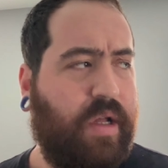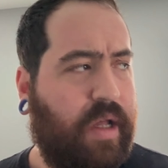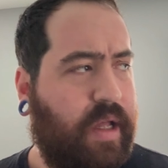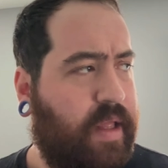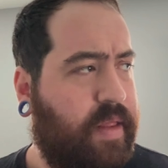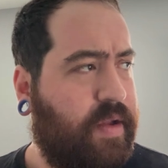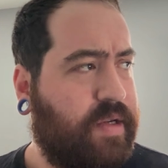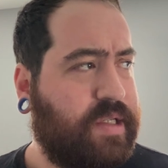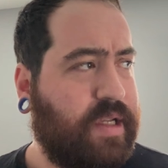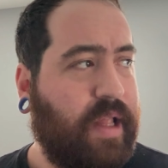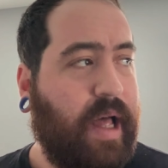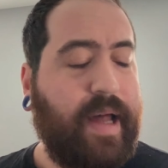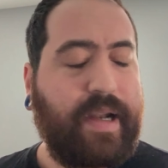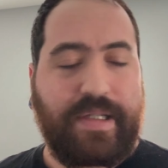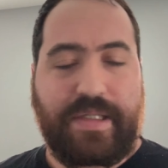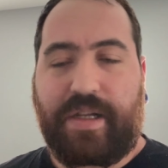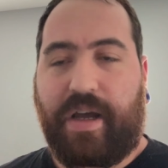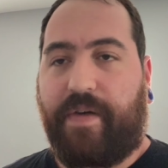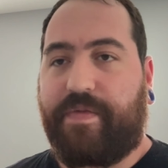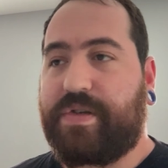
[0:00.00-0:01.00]
There's a lot of
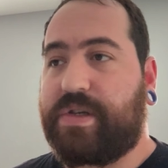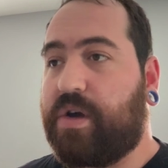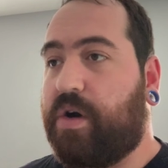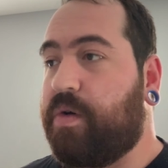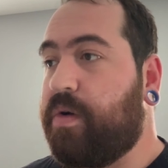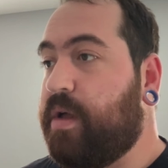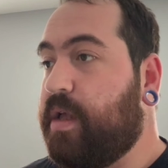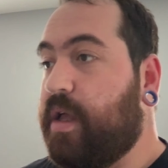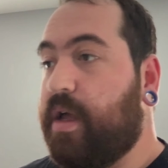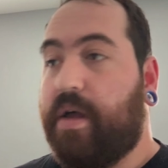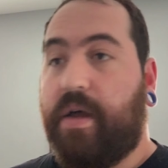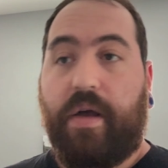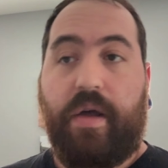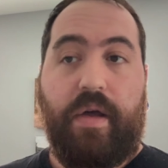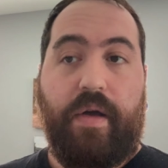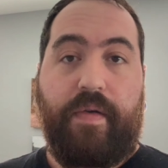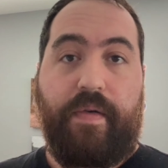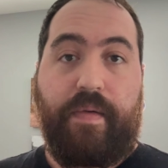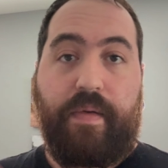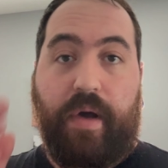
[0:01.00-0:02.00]
stuff. So
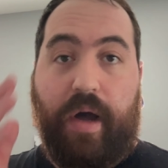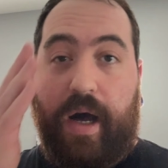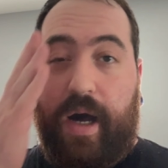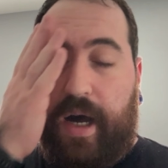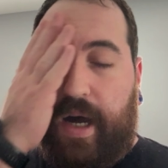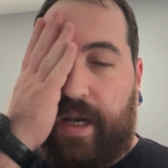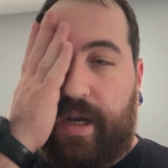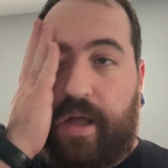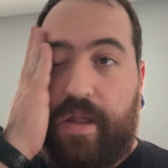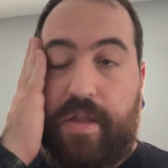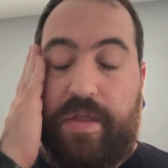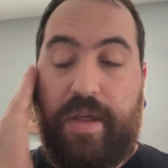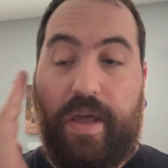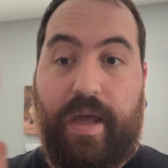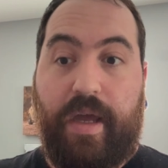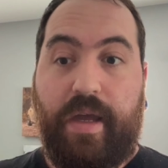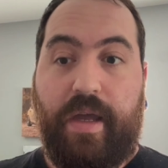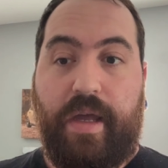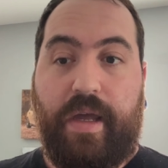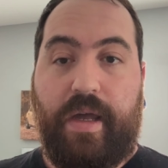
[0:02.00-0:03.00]
another
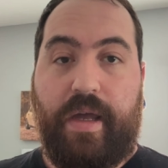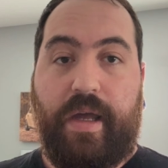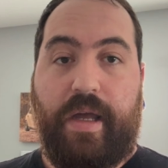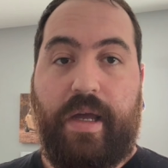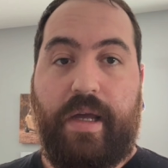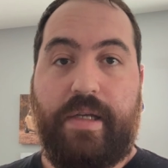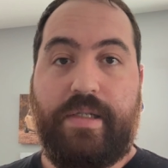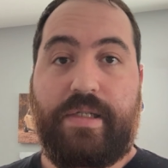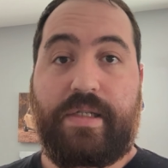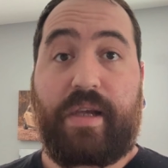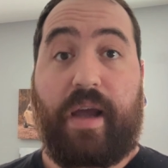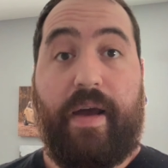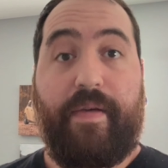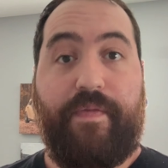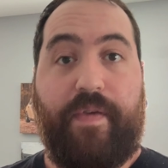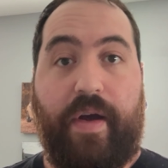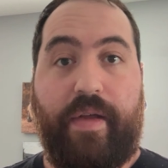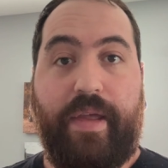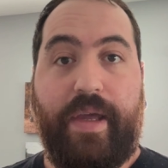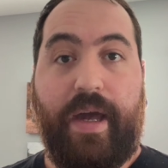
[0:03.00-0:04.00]
thing is I
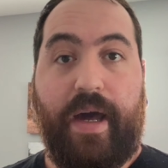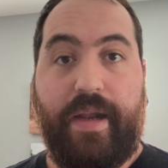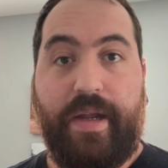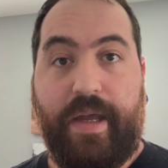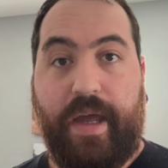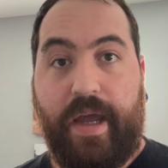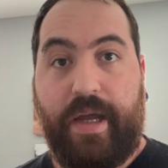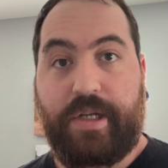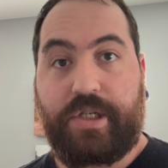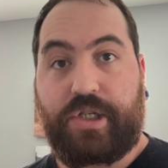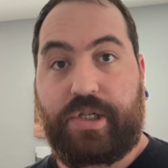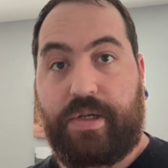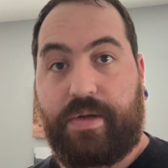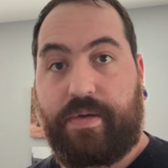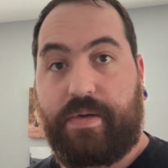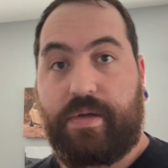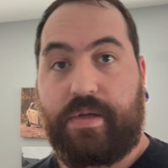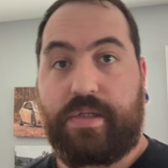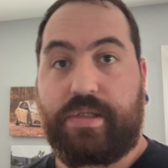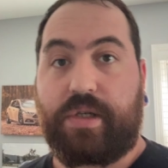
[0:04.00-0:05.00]
finally got engaged.
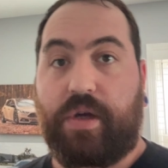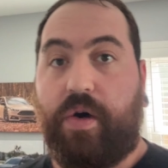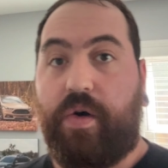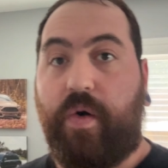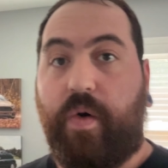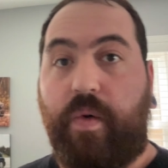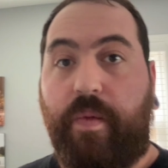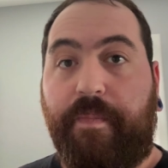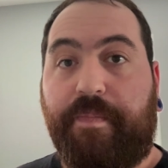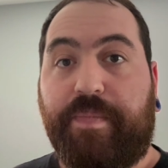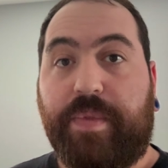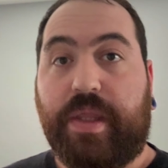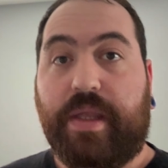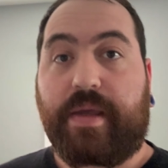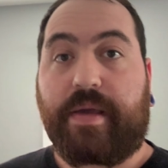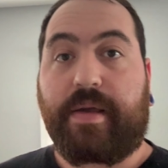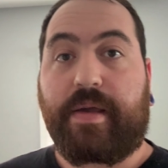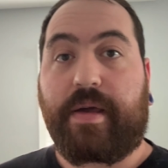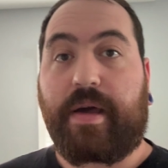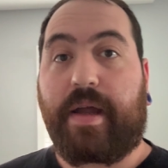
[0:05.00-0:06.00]
So
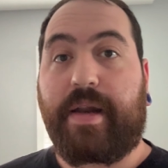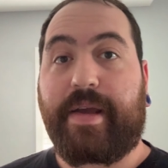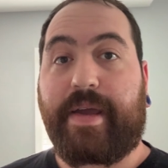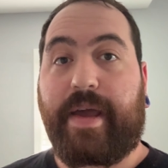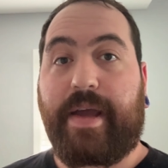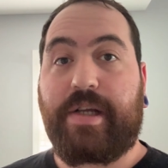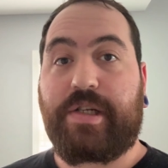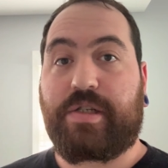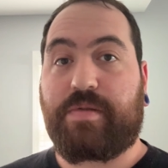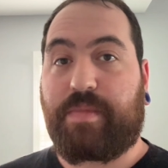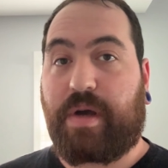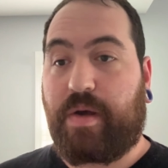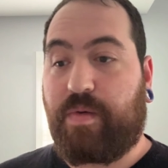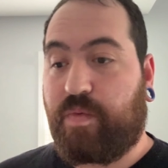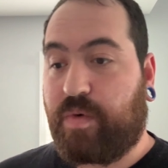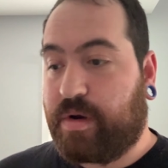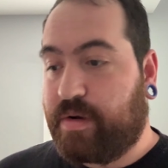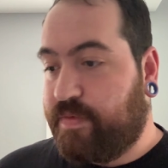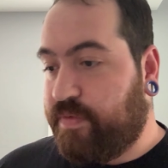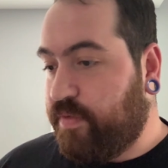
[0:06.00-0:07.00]
got engaged to my
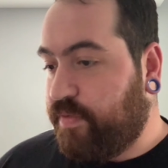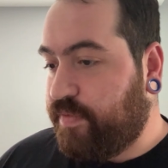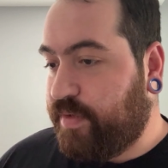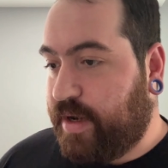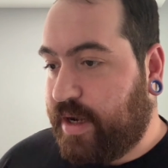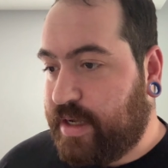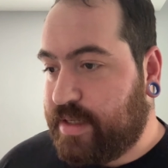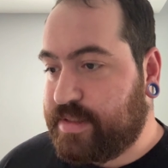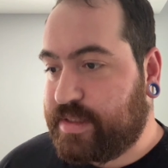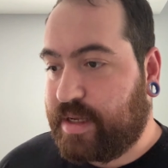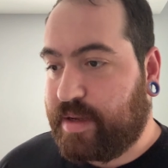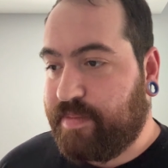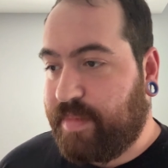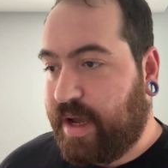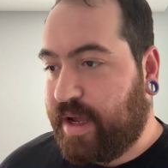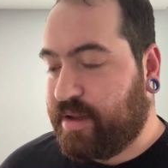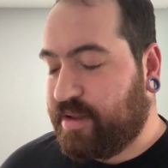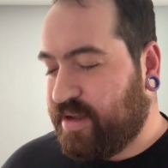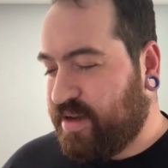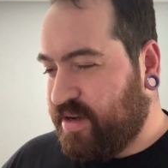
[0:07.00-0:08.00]
wonderful fiance
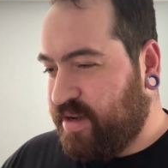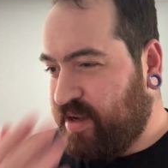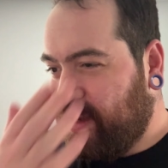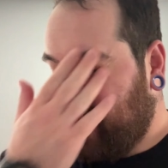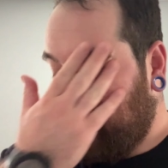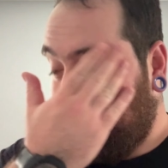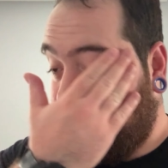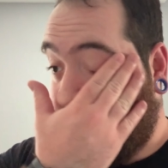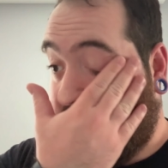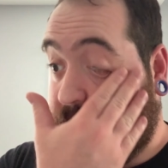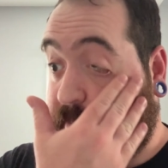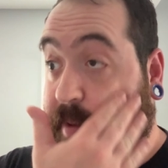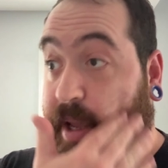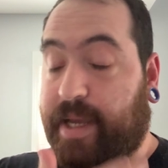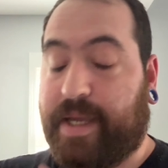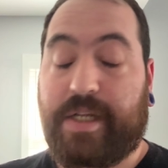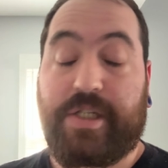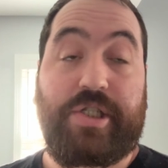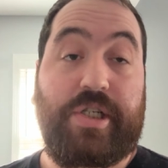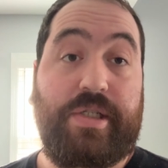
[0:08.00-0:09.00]
Madeline
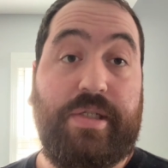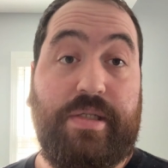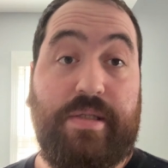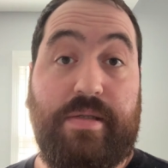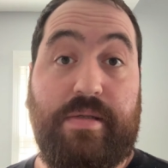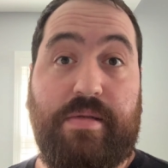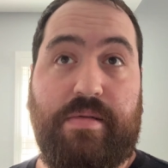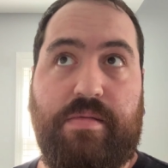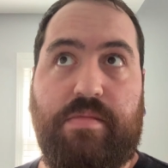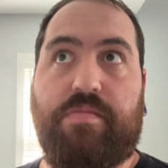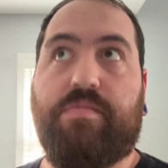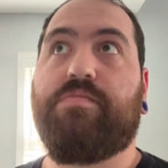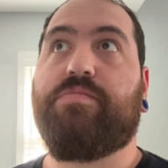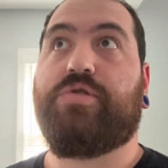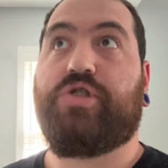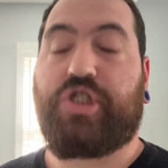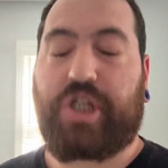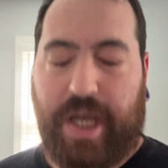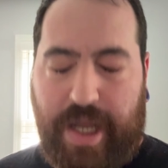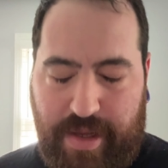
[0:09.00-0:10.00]
back in
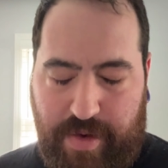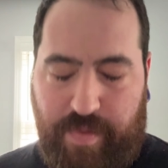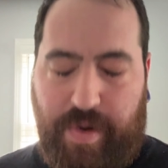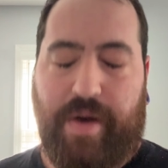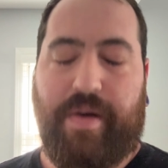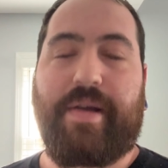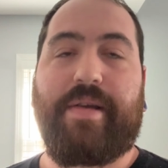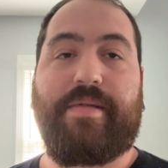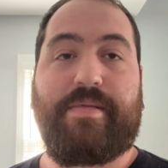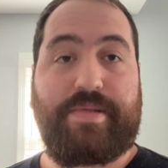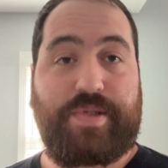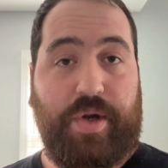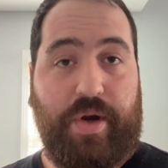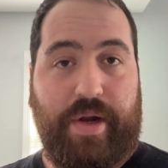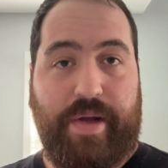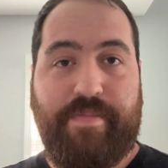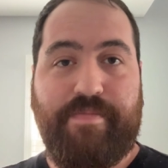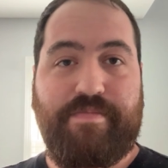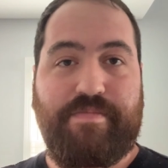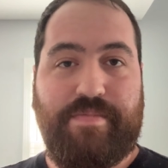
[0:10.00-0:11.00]
January. Sorry,
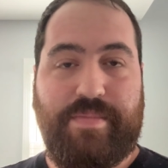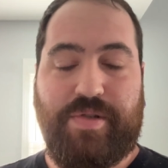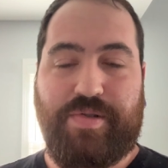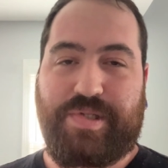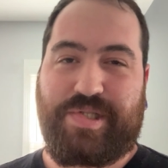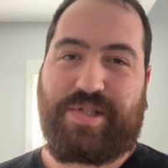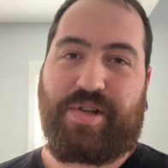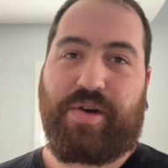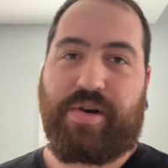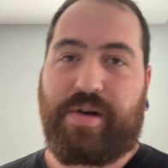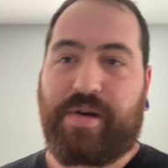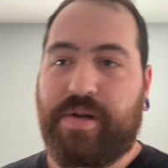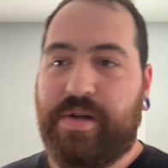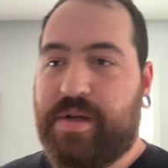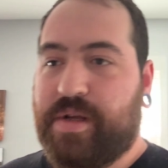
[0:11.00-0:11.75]
a little stutter.